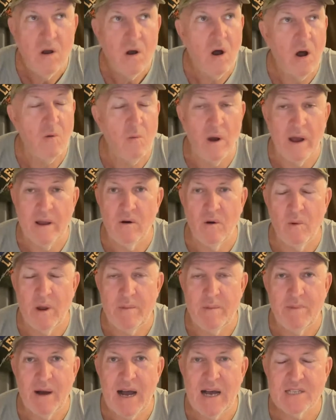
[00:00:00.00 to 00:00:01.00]
I
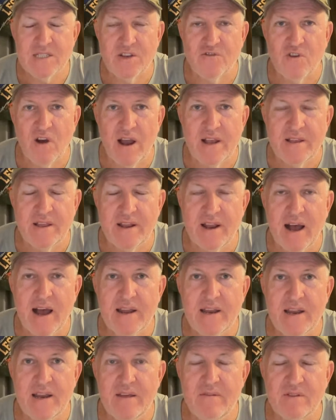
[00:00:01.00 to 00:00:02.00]
went past a train today. I
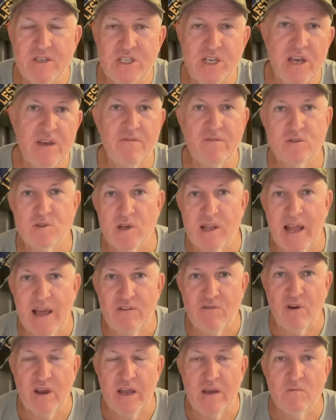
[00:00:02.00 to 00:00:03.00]
didn't even see if it was
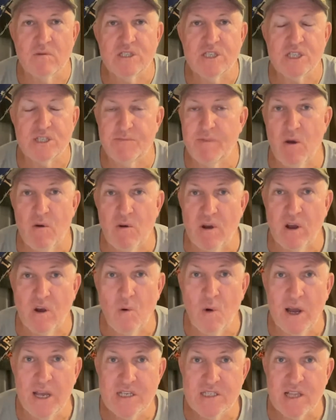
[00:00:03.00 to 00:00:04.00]
electric. It was the Spirit of
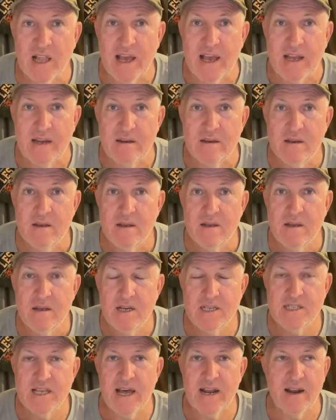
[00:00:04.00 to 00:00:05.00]
Queensland.
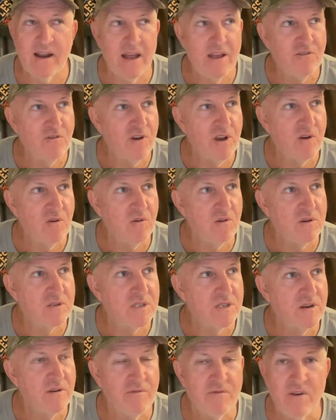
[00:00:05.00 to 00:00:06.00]
Is that electric or is
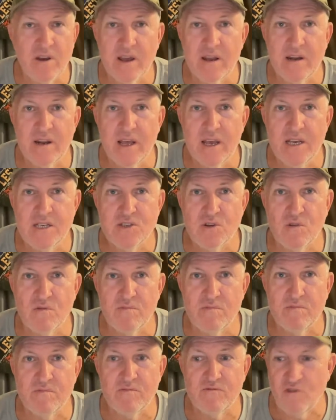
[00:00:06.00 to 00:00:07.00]
it a frigging diesel
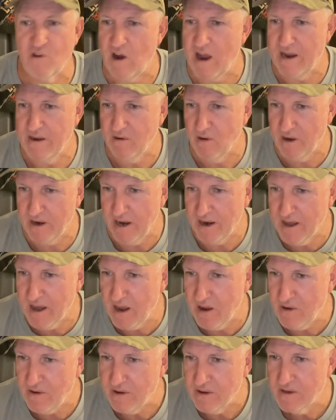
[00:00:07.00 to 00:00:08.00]
train? I don't
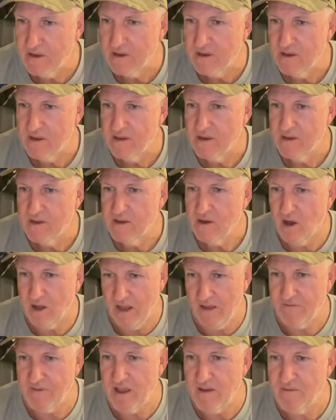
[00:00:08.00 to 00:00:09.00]
know. I'll
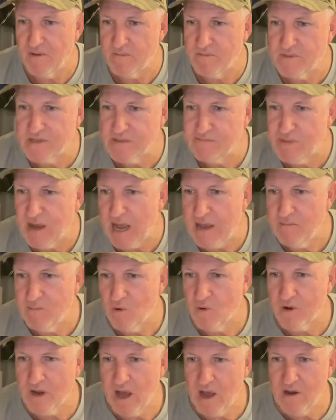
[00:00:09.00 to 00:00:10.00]
have to have it to pay
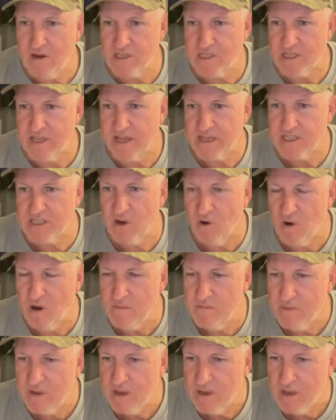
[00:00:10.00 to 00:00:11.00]
more notice next
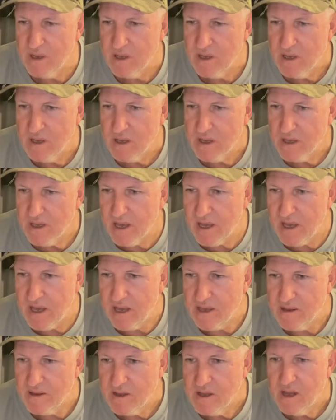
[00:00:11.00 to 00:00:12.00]
time. Yeah.
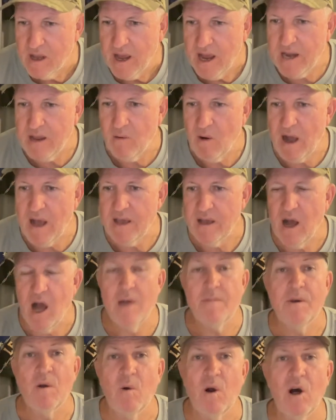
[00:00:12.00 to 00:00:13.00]
Anyway,
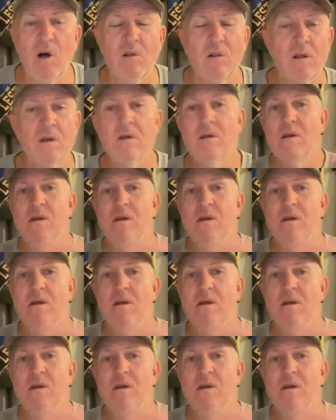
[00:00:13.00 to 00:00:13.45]
hope you're well.